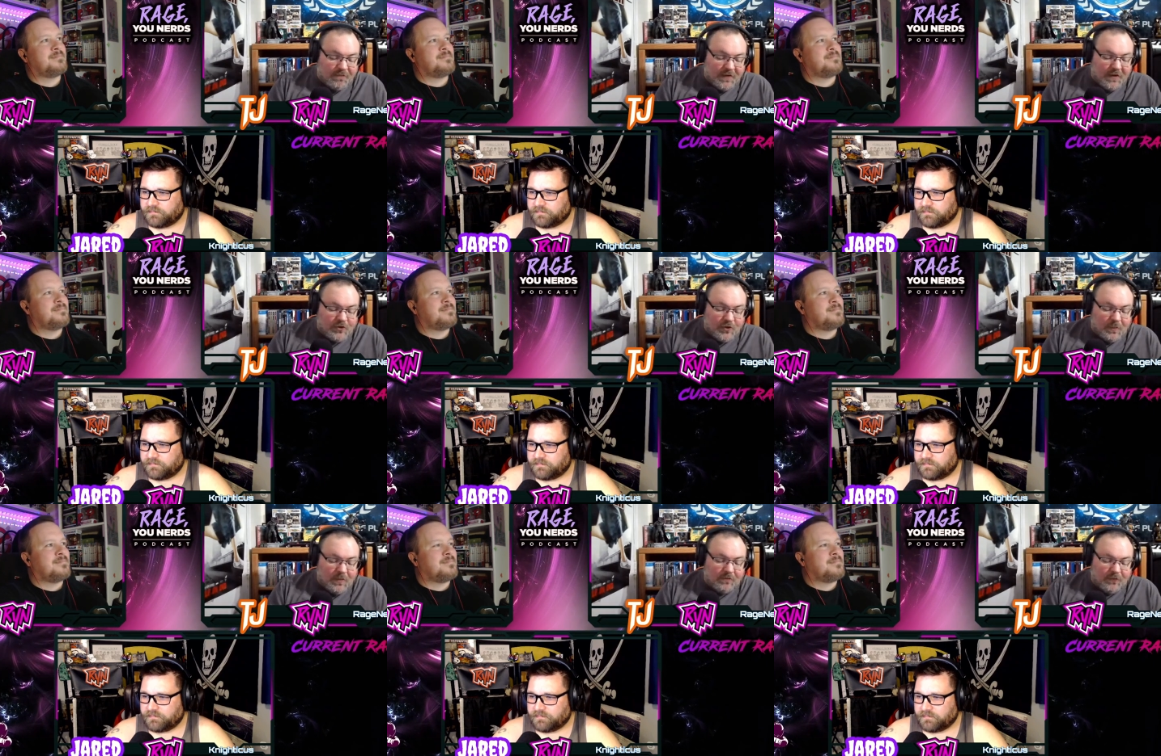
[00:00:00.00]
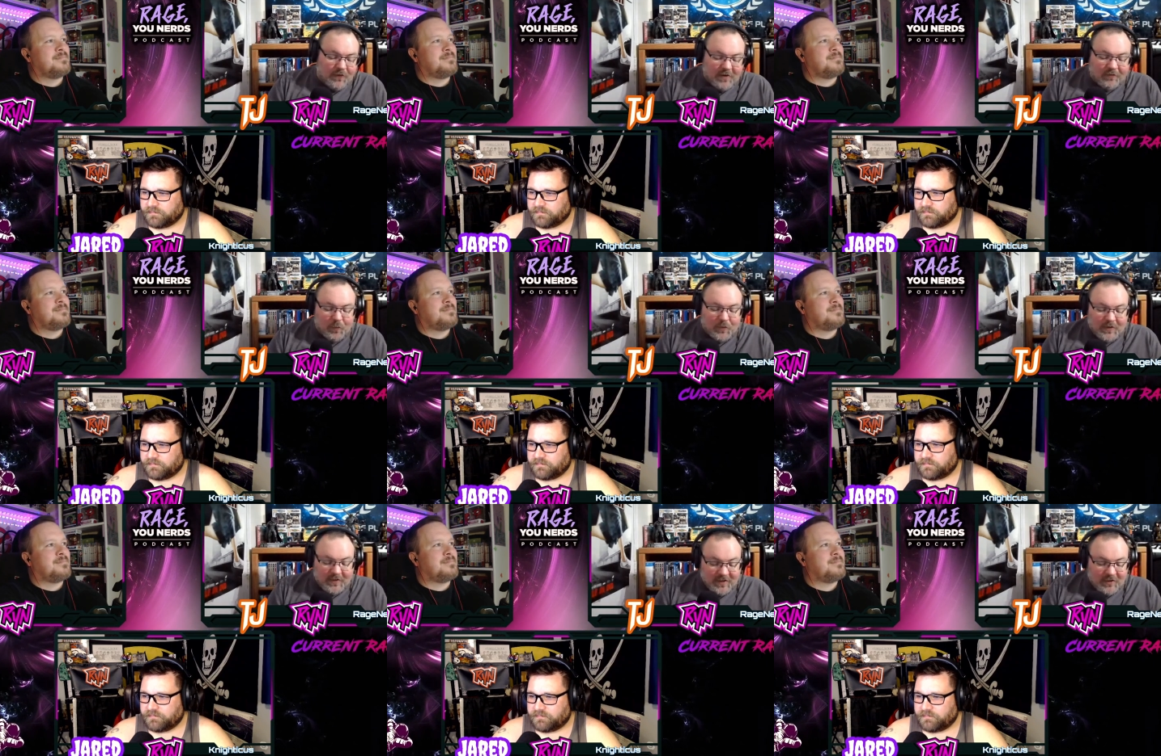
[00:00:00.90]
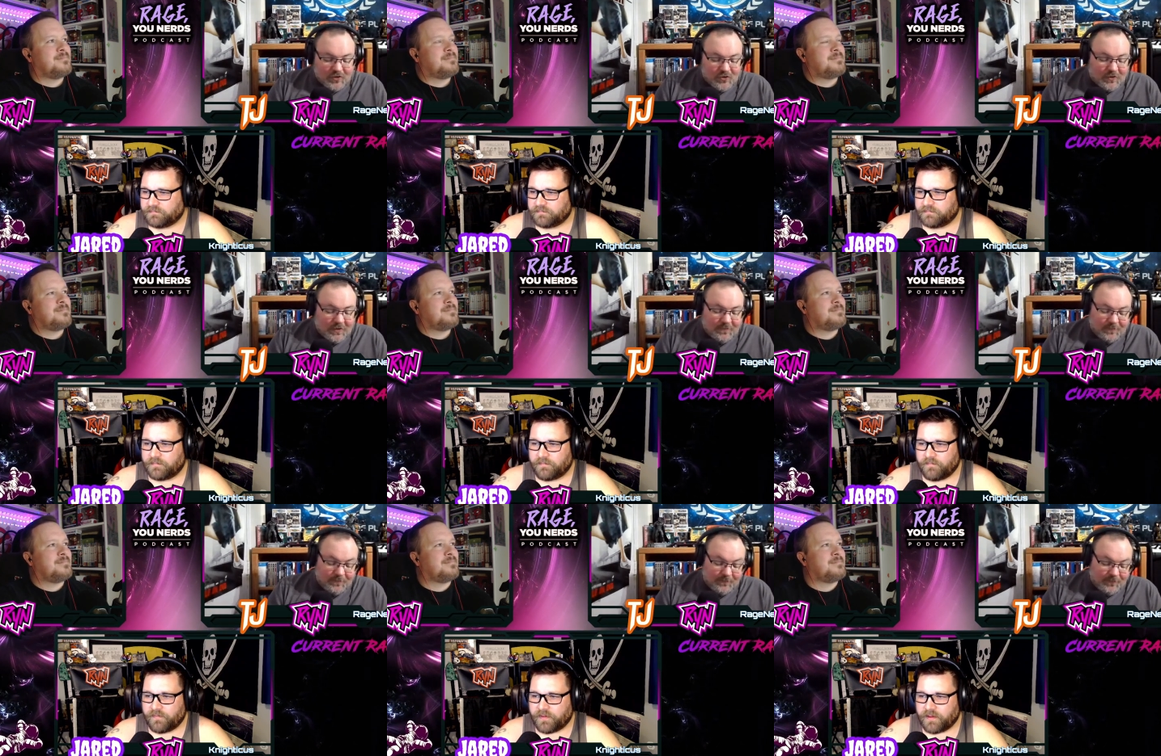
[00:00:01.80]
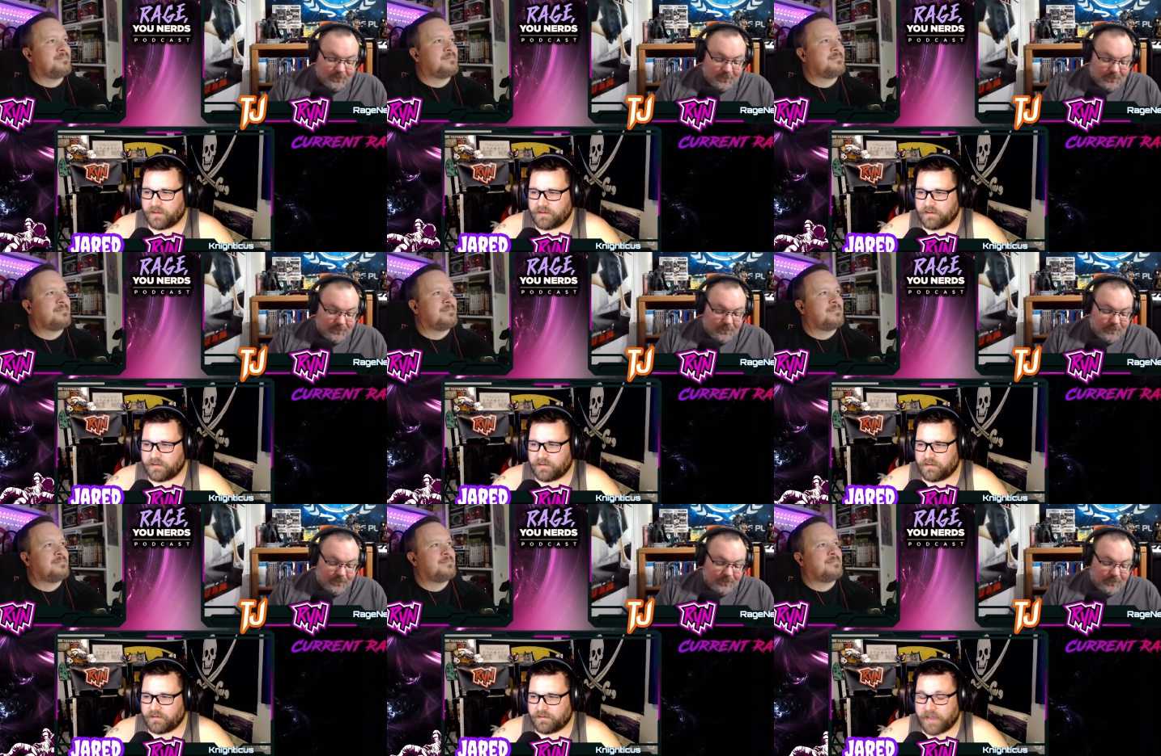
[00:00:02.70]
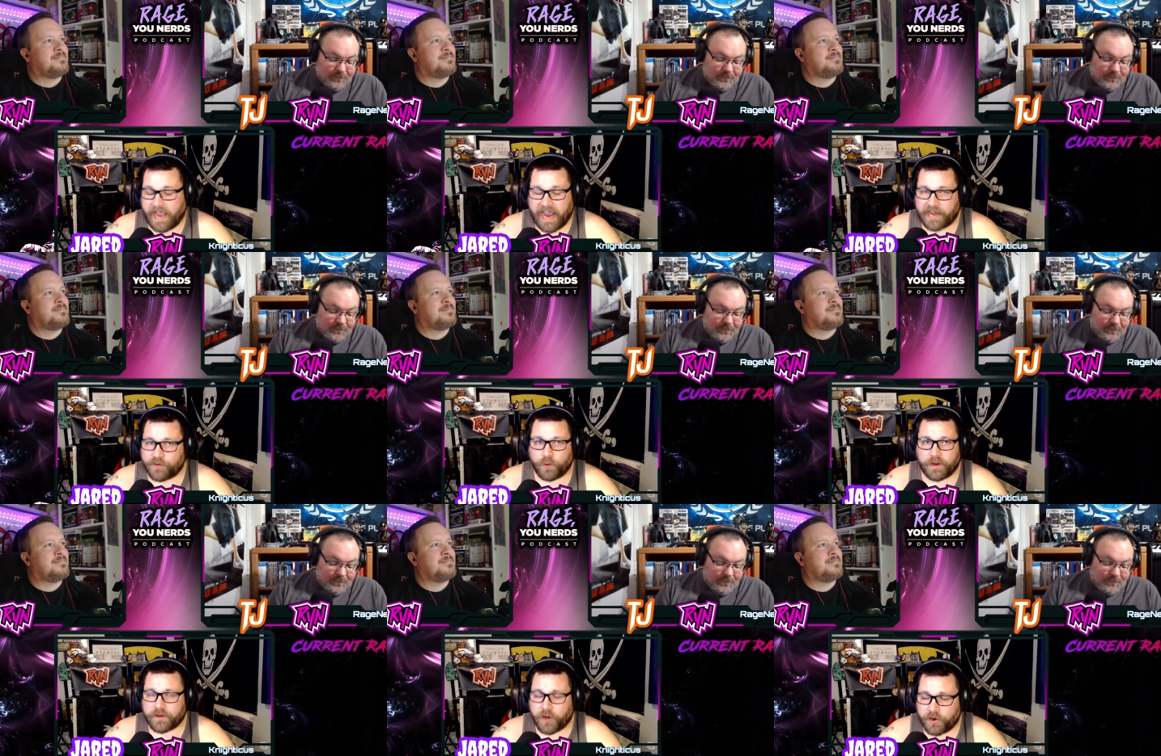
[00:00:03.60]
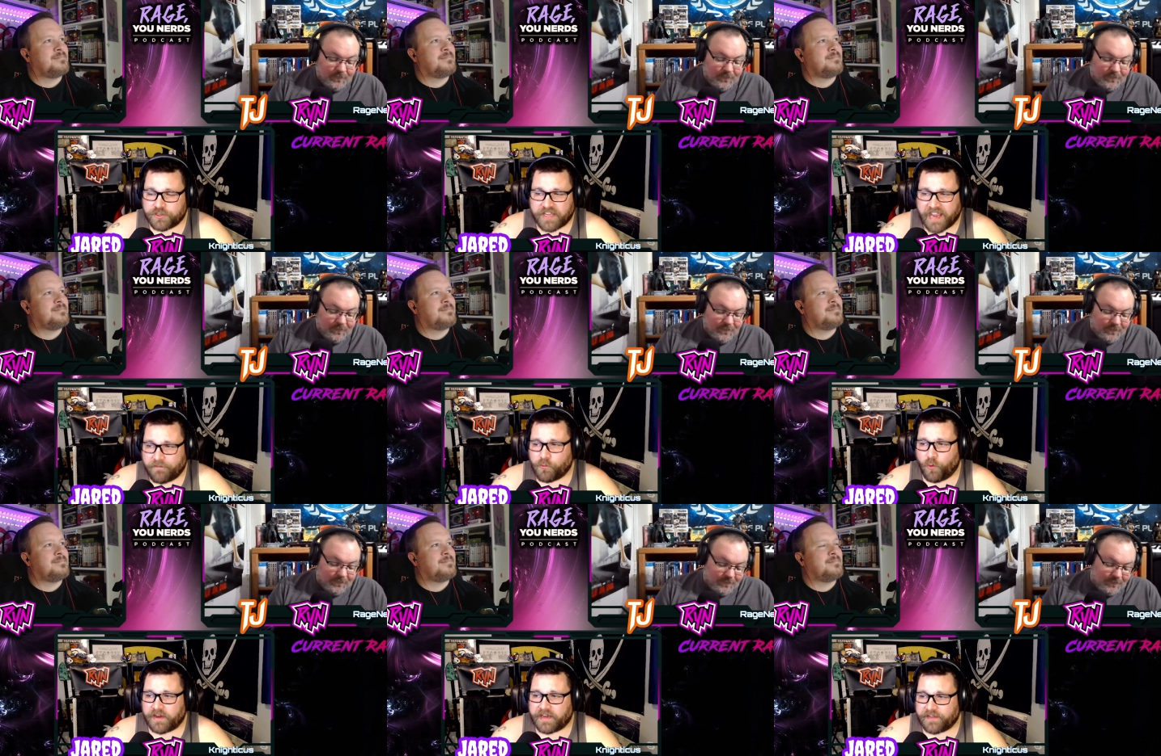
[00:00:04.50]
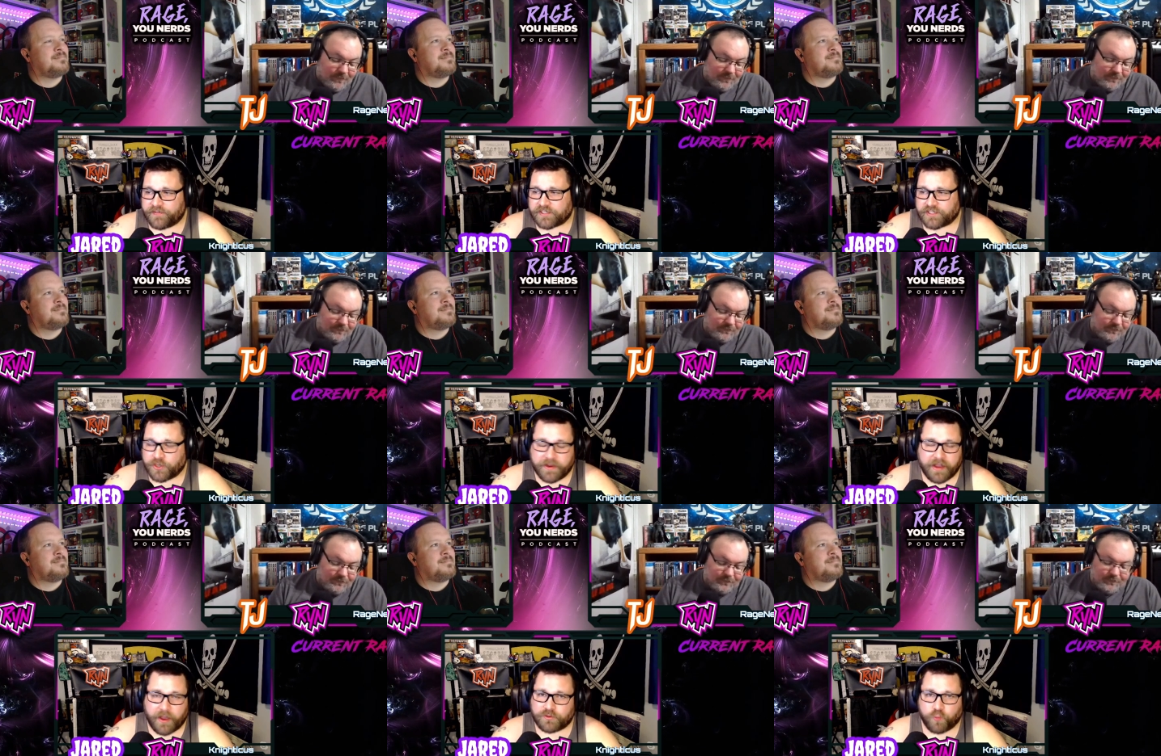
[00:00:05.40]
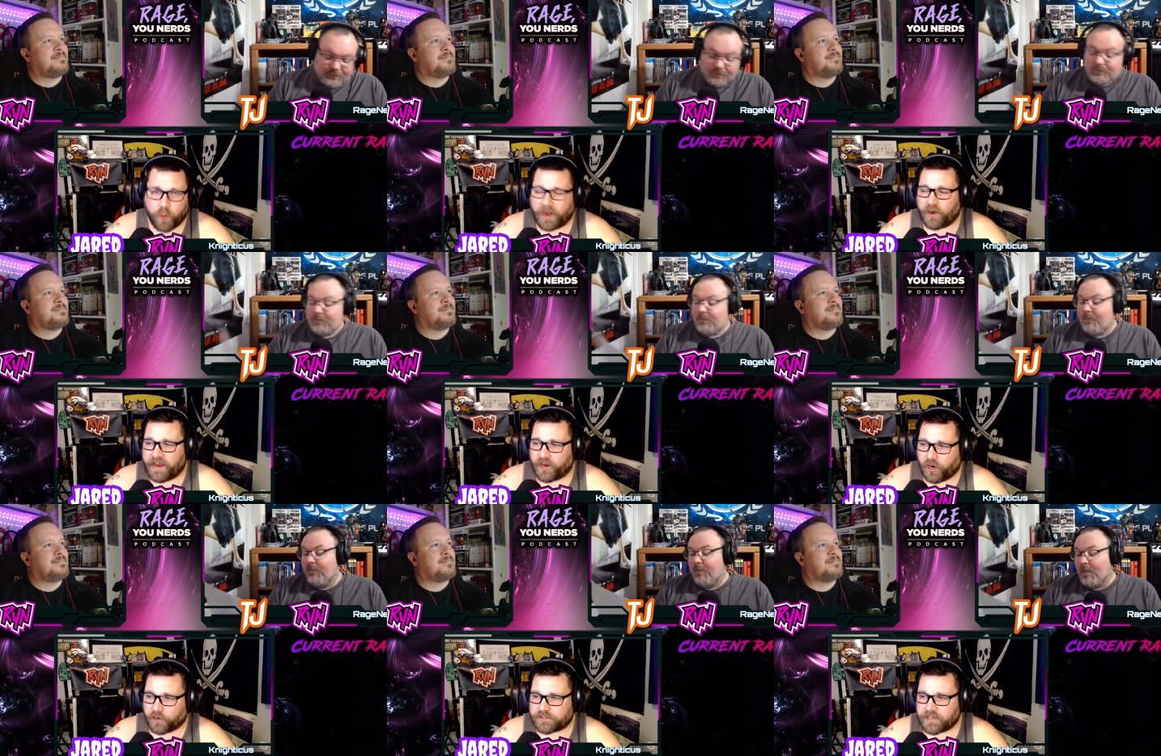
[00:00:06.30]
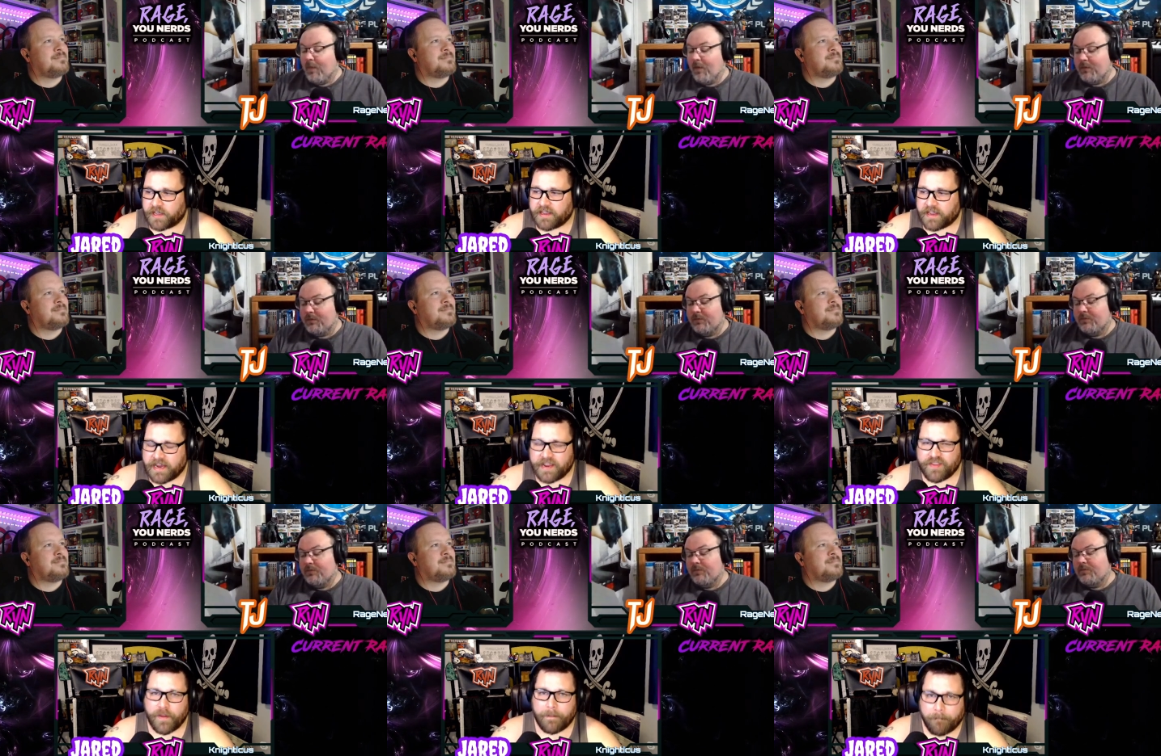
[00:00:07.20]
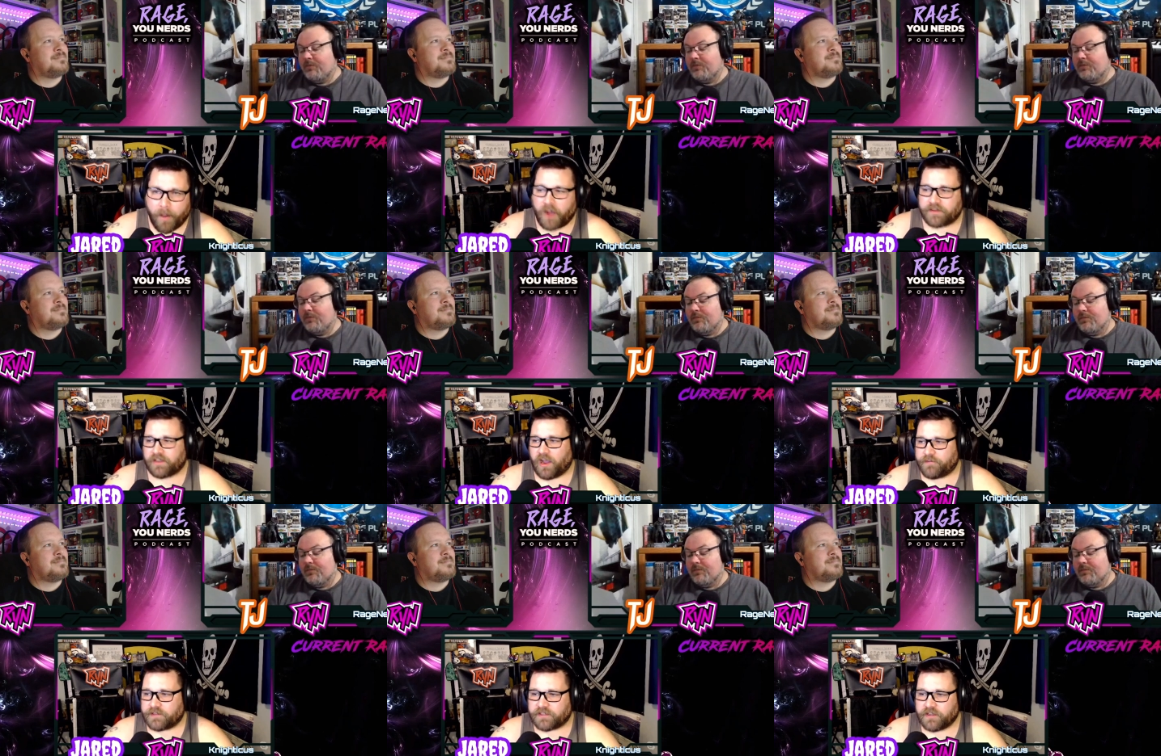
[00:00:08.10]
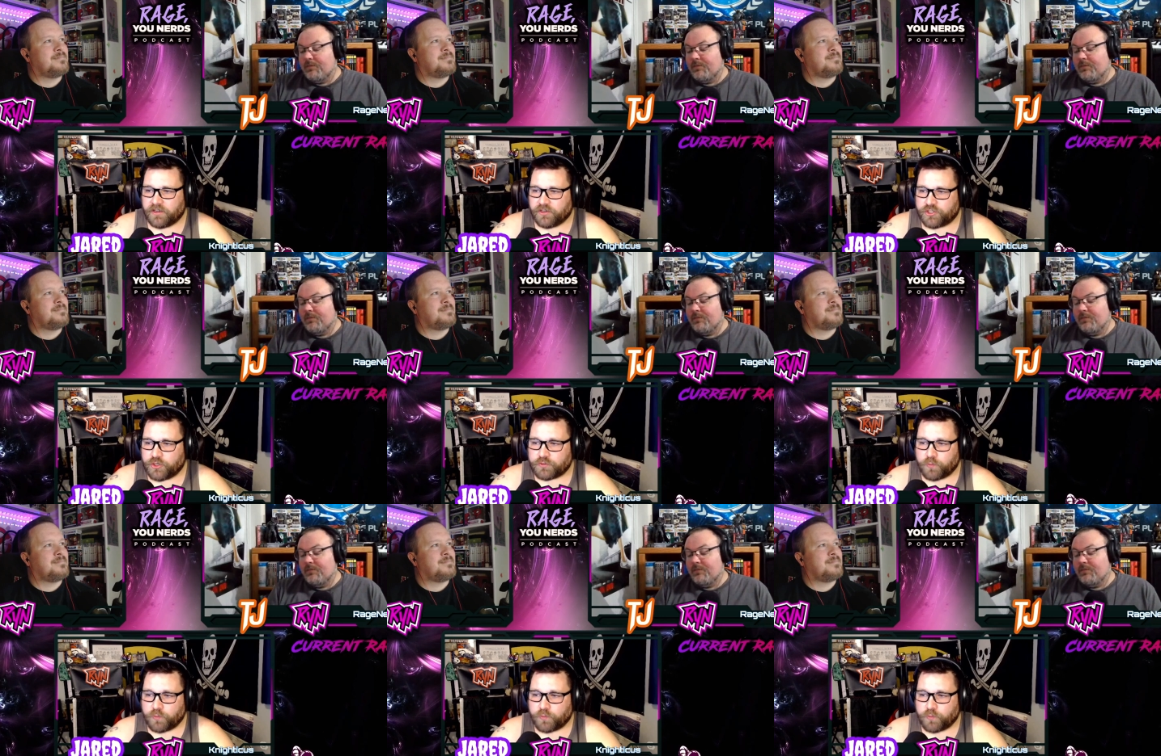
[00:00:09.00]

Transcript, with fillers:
Speaker 1: fair treatment for everyone in the industry.
Speaker 2: And we're encouraging everyone to hit the studios where it hurts in the box office. Choose